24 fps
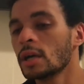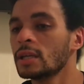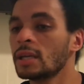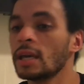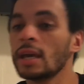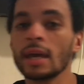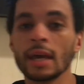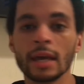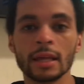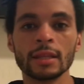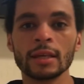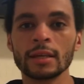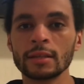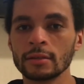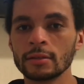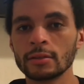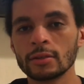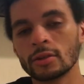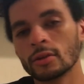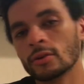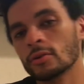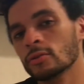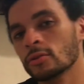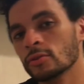yeah, and
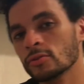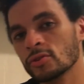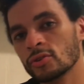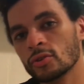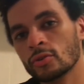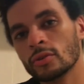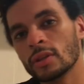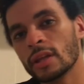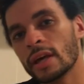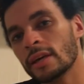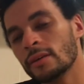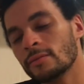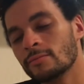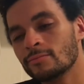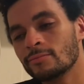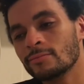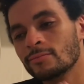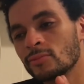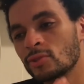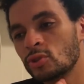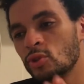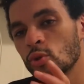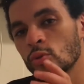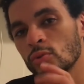then, those little like
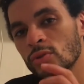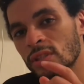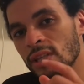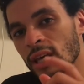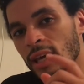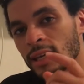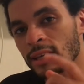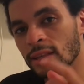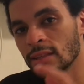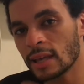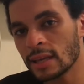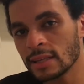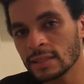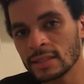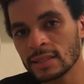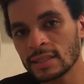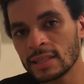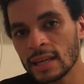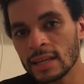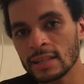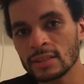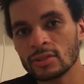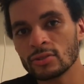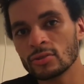2-second
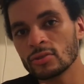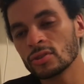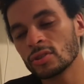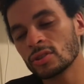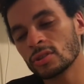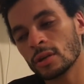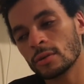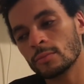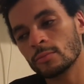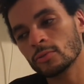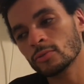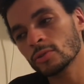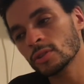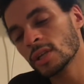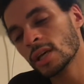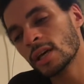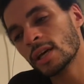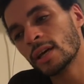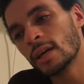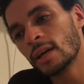hesitations or stumbles.